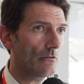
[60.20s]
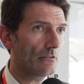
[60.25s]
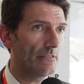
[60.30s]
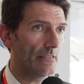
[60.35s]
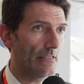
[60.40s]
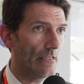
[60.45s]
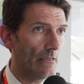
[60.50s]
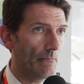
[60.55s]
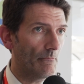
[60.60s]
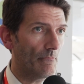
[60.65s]

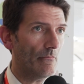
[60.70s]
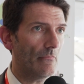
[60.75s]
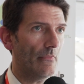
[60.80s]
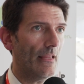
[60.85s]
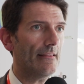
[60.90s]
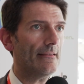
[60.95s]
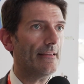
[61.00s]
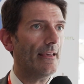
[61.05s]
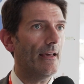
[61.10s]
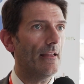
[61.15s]
team
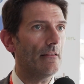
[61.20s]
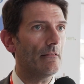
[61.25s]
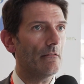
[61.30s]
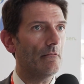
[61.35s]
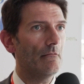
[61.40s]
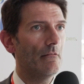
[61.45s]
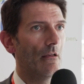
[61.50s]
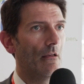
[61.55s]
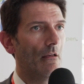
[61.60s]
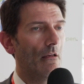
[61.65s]
that can
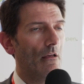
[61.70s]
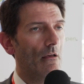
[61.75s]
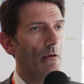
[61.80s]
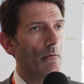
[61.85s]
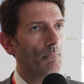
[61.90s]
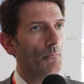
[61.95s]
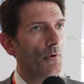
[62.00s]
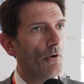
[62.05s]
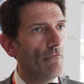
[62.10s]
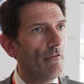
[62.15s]

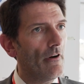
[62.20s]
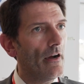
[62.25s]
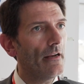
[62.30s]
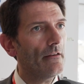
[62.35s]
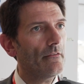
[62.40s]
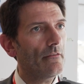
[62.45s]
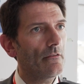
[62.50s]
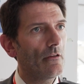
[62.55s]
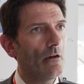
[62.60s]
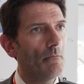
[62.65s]

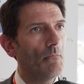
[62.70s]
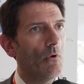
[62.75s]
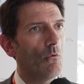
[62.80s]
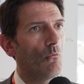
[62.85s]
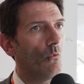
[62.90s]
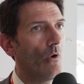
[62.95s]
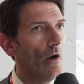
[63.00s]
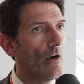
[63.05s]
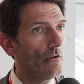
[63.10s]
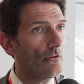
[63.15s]
provide
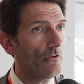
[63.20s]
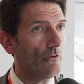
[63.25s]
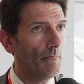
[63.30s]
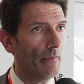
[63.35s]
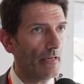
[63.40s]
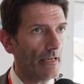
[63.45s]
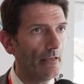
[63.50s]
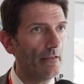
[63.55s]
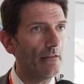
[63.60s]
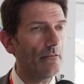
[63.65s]
some warrant
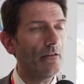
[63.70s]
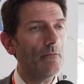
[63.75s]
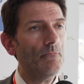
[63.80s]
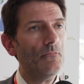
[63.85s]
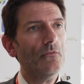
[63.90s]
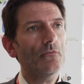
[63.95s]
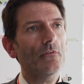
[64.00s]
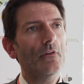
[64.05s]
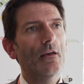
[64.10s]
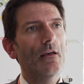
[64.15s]

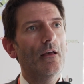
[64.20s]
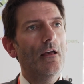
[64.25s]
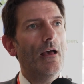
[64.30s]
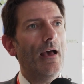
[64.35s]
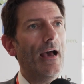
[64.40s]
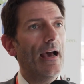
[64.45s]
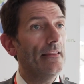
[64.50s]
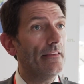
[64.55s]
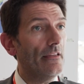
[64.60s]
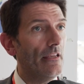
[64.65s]
mechanisms,
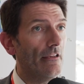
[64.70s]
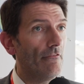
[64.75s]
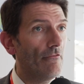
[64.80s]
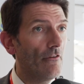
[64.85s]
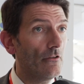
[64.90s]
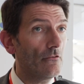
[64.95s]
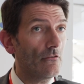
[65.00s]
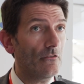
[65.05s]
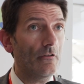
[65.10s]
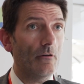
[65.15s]
and
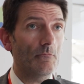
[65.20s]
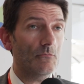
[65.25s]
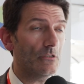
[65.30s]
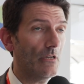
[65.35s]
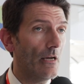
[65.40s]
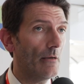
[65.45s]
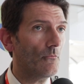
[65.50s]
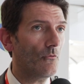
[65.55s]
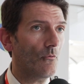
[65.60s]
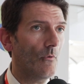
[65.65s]
even
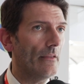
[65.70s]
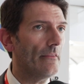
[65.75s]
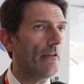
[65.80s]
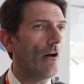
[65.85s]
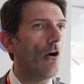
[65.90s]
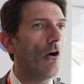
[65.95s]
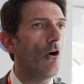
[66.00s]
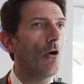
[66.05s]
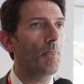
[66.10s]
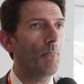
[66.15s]
sometimes when
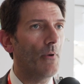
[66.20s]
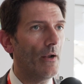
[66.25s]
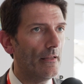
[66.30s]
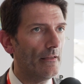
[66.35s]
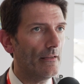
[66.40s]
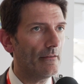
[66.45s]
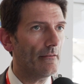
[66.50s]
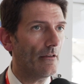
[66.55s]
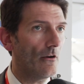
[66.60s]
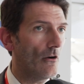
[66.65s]
all
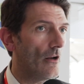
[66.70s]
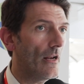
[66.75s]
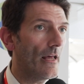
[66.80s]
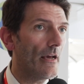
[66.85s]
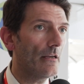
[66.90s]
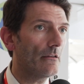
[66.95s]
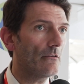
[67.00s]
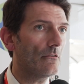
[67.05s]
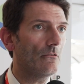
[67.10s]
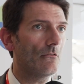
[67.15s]
planets are
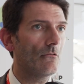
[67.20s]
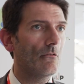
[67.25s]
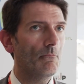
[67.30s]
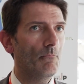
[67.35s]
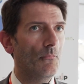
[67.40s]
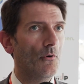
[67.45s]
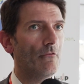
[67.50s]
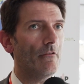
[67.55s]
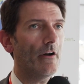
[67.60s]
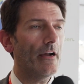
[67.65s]
aligned,
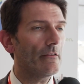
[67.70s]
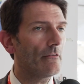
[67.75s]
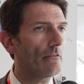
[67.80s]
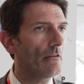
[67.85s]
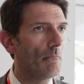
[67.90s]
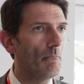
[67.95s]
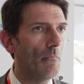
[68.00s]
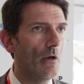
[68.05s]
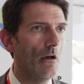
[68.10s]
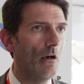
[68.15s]
provide
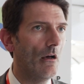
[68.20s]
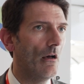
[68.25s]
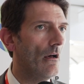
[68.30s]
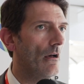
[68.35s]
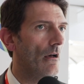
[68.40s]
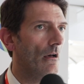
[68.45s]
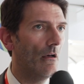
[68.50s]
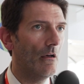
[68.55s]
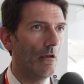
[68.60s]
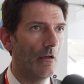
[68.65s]
some
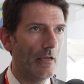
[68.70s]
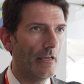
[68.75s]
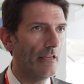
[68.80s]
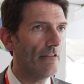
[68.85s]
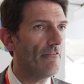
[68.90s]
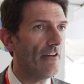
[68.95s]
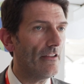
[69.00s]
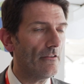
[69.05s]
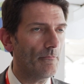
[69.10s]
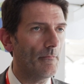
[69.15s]

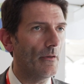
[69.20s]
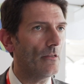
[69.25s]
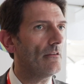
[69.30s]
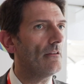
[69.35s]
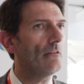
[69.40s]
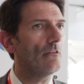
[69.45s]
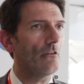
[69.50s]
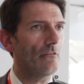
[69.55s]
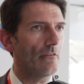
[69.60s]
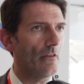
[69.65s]
investment
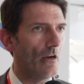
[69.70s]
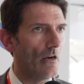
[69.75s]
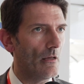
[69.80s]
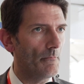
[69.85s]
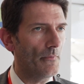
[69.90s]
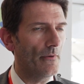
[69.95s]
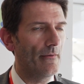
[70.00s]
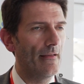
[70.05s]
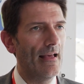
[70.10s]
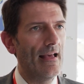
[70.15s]
in the startup.
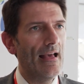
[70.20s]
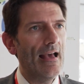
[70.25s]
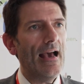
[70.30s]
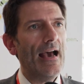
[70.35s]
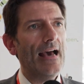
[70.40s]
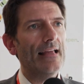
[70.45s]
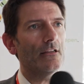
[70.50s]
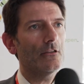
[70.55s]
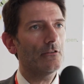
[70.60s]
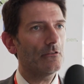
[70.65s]

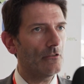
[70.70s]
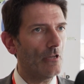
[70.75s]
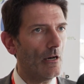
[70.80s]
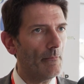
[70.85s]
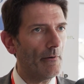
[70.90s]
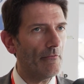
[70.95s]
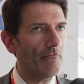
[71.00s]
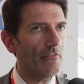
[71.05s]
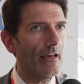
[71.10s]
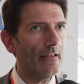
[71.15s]
And on
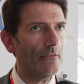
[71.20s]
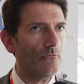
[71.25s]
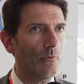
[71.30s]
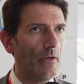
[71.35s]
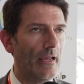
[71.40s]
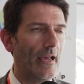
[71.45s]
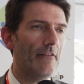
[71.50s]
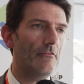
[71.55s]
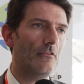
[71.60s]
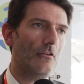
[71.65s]
top of that,
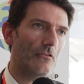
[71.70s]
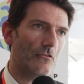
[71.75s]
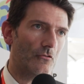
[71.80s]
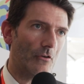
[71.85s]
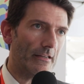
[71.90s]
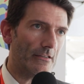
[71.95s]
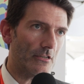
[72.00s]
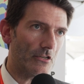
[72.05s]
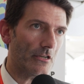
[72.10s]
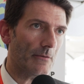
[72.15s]
we have the
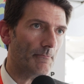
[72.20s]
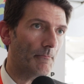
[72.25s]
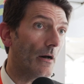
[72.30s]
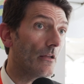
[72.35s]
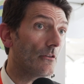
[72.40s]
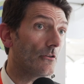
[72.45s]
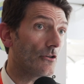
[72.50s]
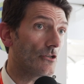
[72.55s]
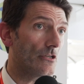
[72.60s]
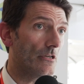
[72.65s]
strategic
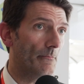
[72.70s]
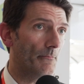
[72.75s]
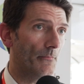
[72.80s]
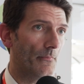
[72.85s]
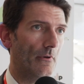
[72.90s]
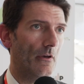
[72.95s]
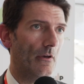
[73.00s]
partnership